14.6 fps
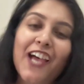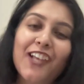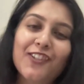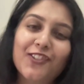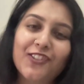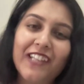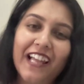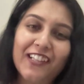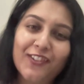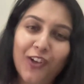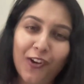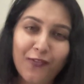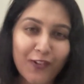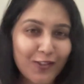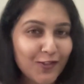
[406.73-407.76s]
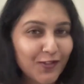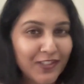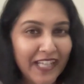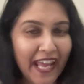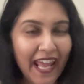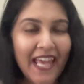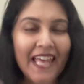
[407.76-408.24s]
So that's all for
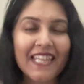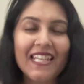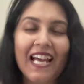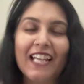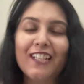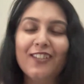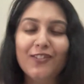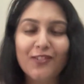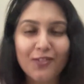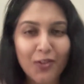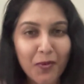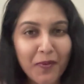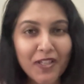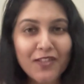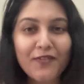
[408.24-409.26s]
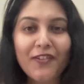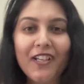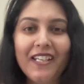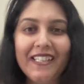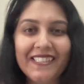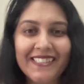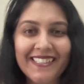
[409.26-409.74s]
today. Thank you so much for
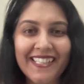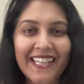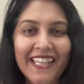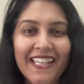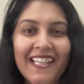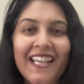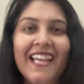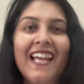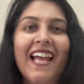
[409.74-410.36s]
listening.